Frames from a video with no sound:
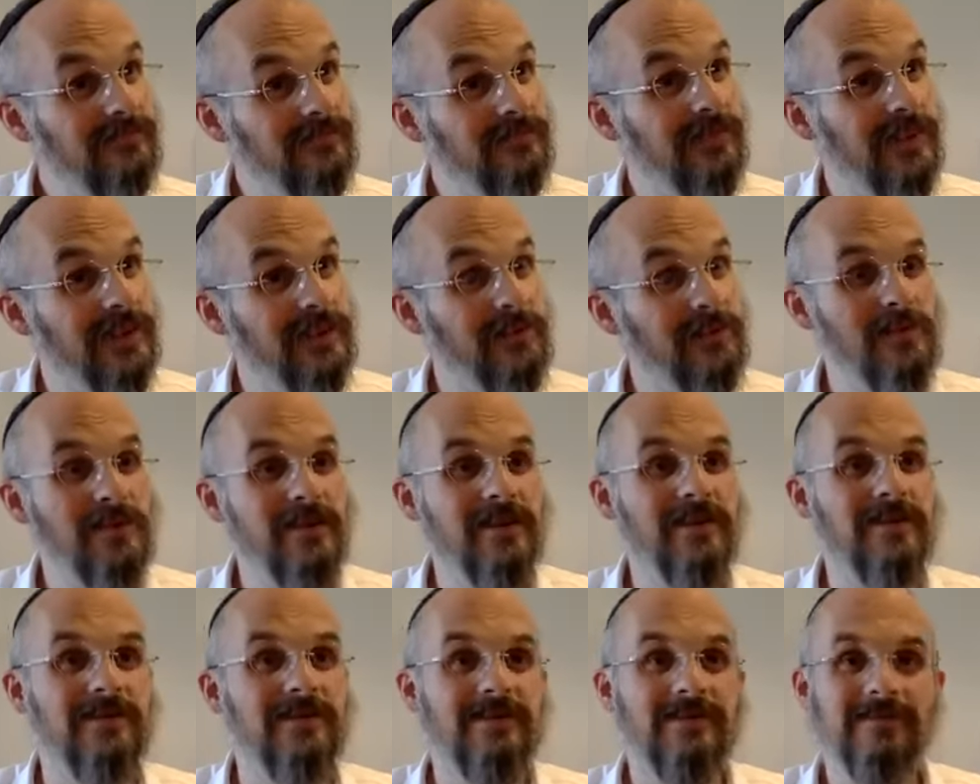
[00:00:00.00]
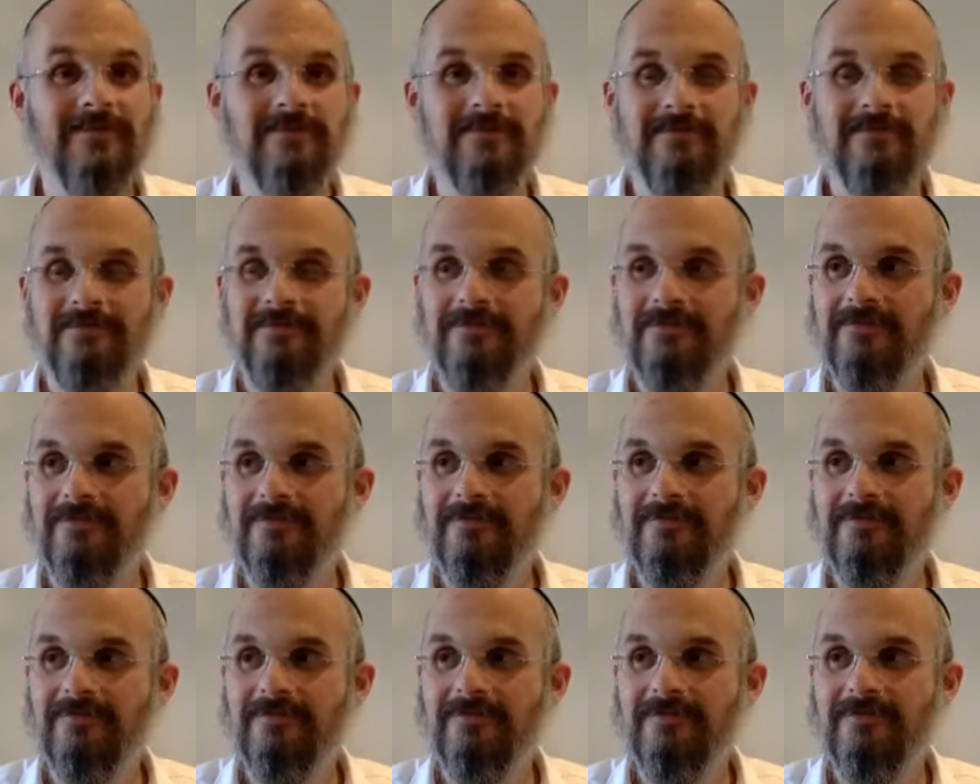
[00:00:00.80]
That's what it is.
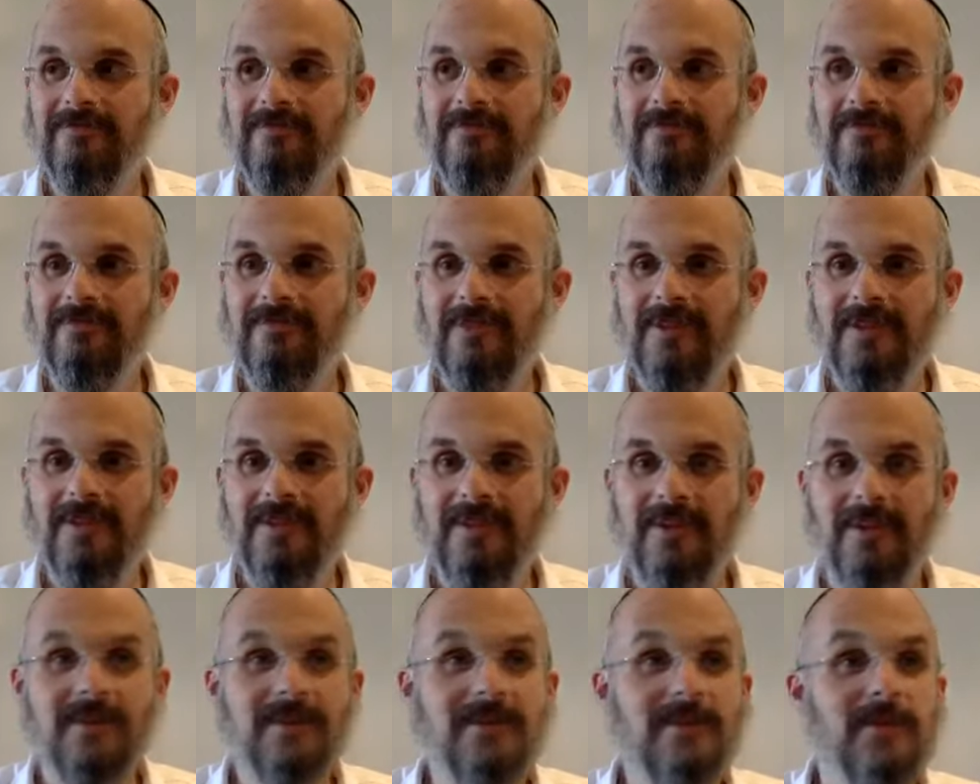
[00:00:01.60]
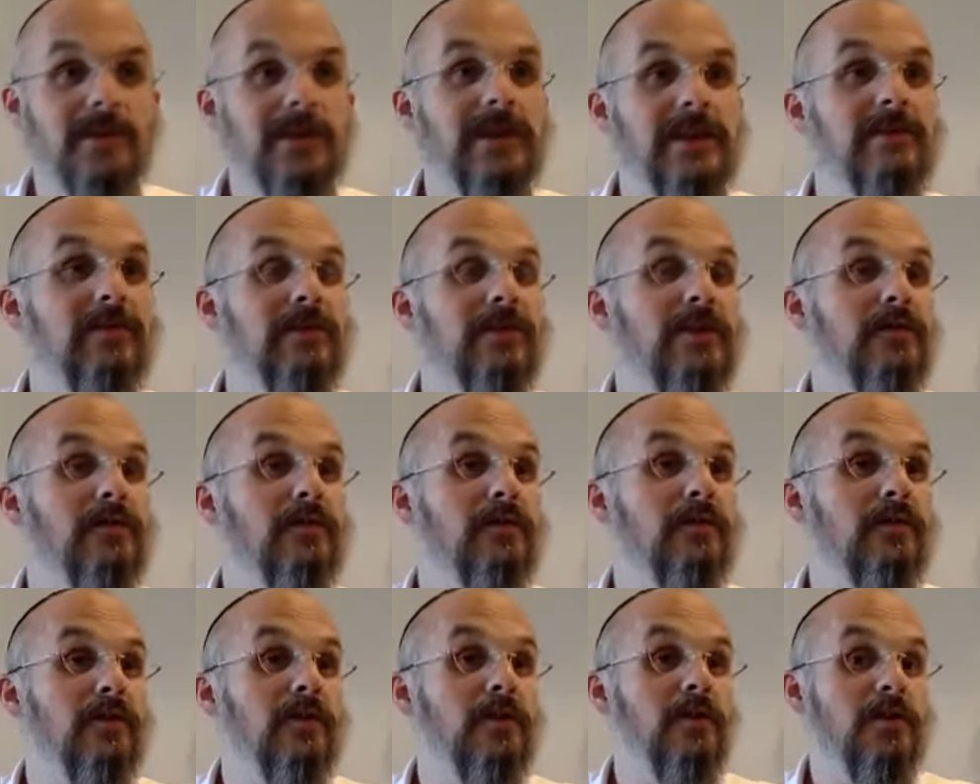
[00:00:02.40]
So even
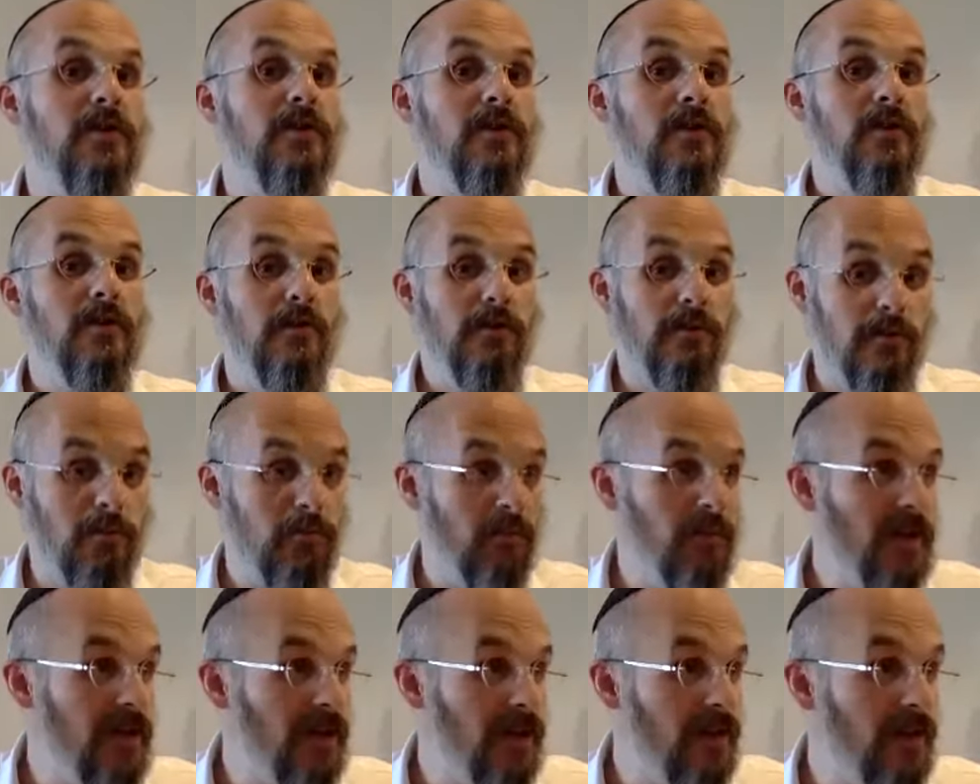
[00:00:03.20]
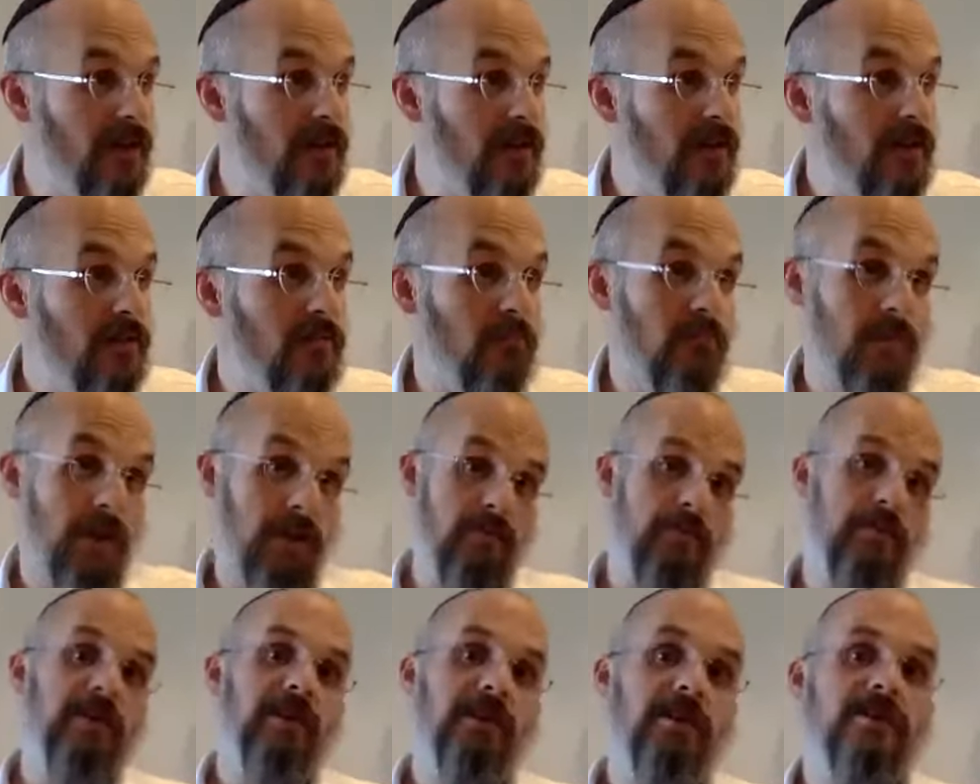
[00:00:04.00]
if for me, my
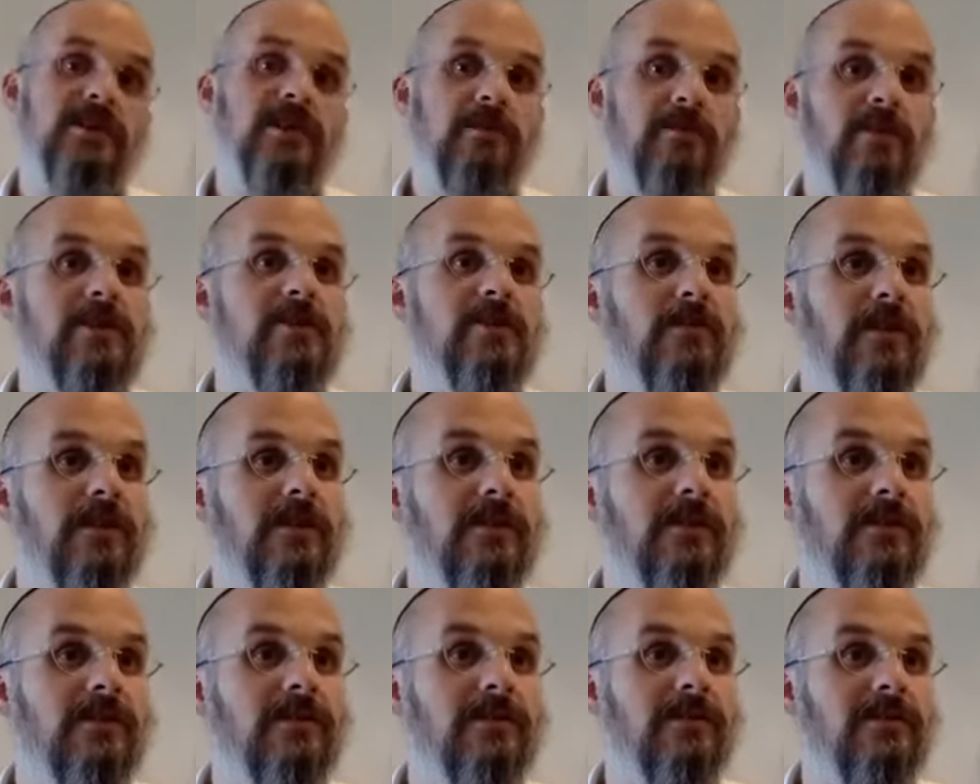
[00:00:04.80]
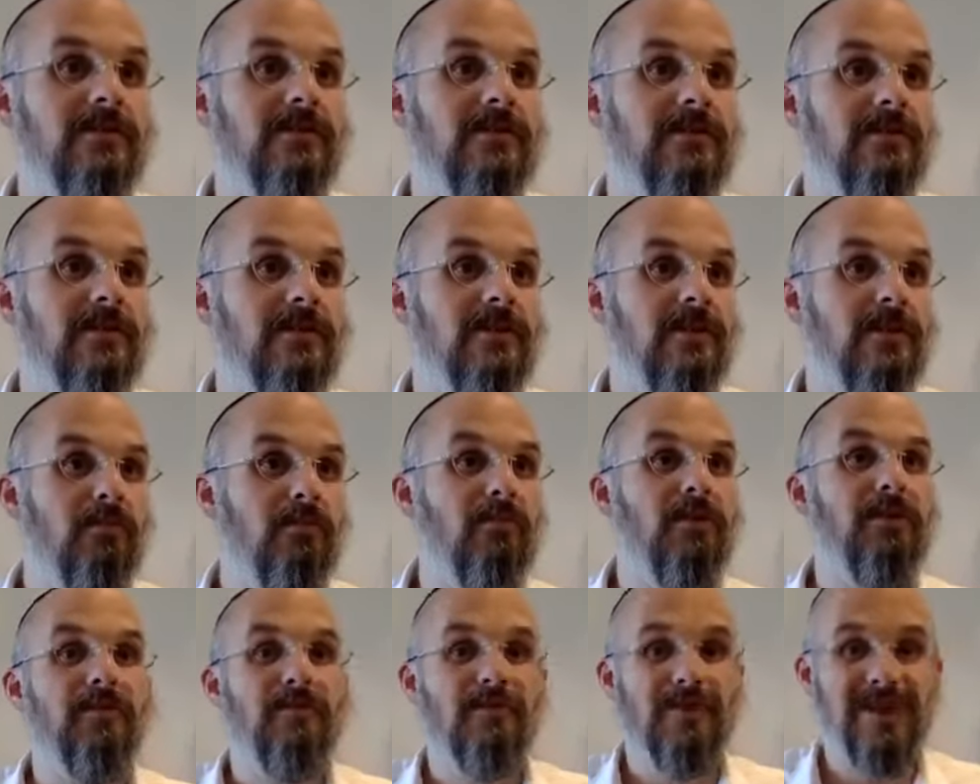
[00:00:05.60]
feelings are much greater,
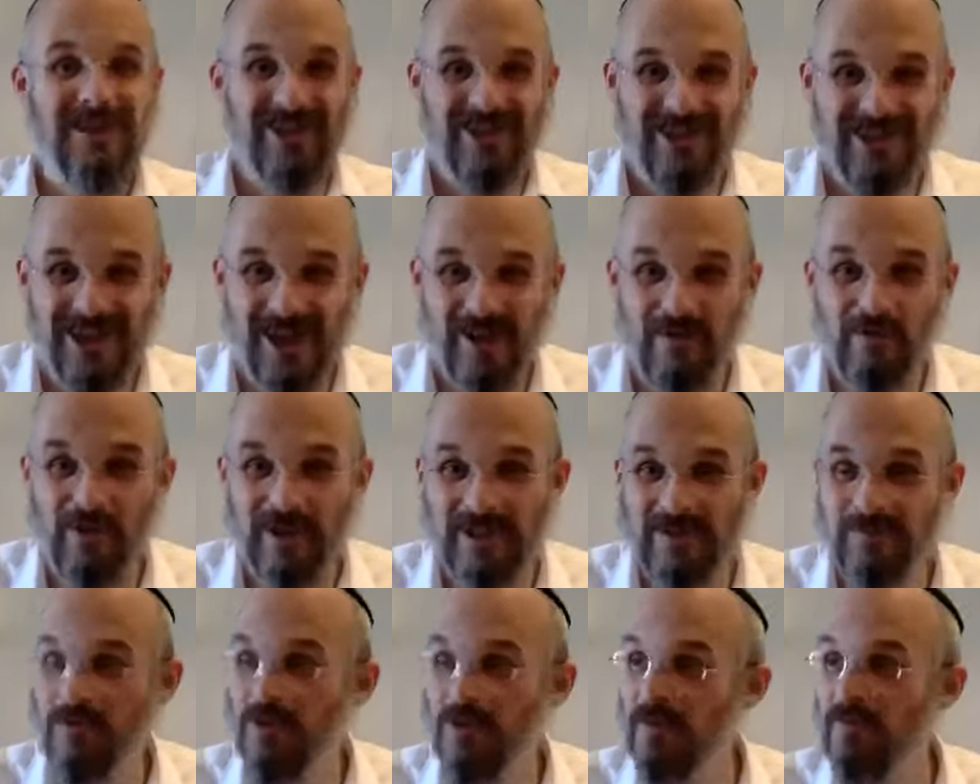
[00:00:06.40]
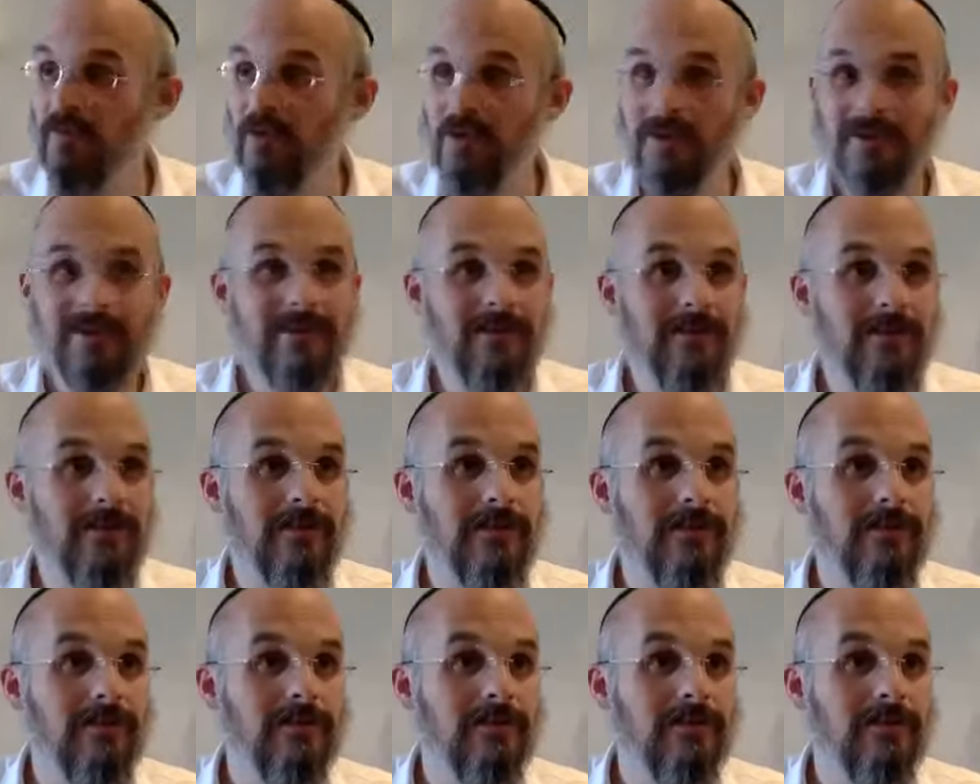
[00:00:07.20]
but for Hashem, what's more important?